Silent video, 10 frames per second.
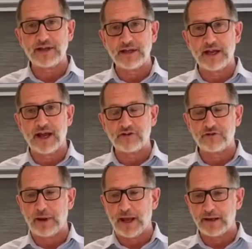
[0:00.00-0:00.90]
has
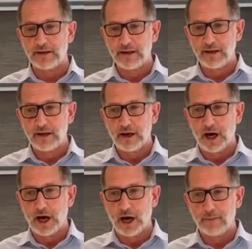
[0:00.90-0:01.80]
been
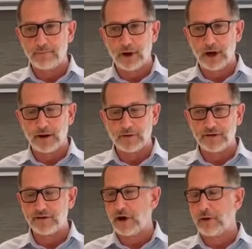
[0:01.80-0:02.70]
the
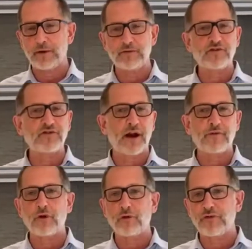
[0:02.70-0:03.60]
development of
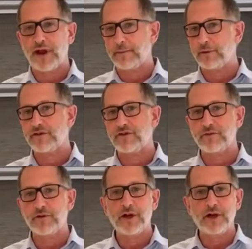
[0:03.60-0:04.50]
several families of
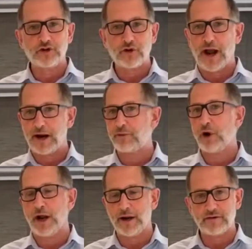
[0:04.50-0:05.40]
track
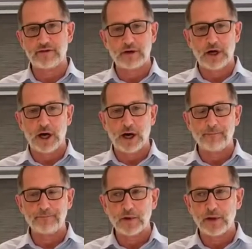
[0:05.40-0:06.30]
product.
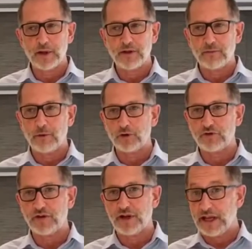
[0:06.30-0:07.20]
The most
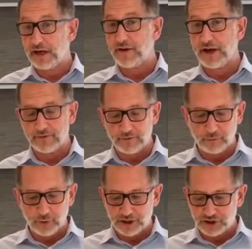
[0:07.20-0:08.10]
innovative of
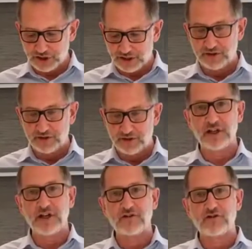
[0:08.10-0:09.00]
which is the
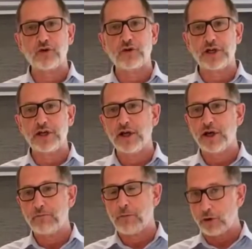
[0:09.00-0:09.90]
Stucchi
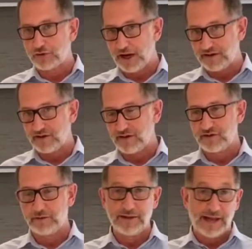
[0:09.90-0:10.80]

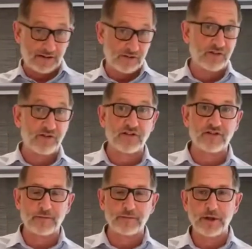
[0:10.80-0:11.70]
multi-system, and that's the
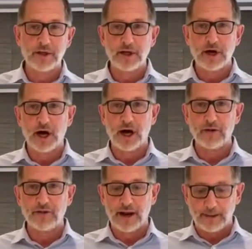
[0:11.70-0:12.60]
system
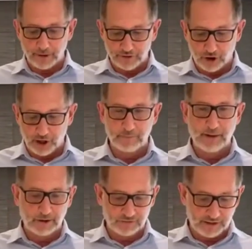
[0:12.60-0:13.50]
that I'm going to talk
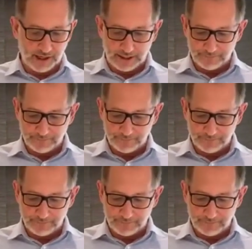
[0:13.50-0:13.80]
about today.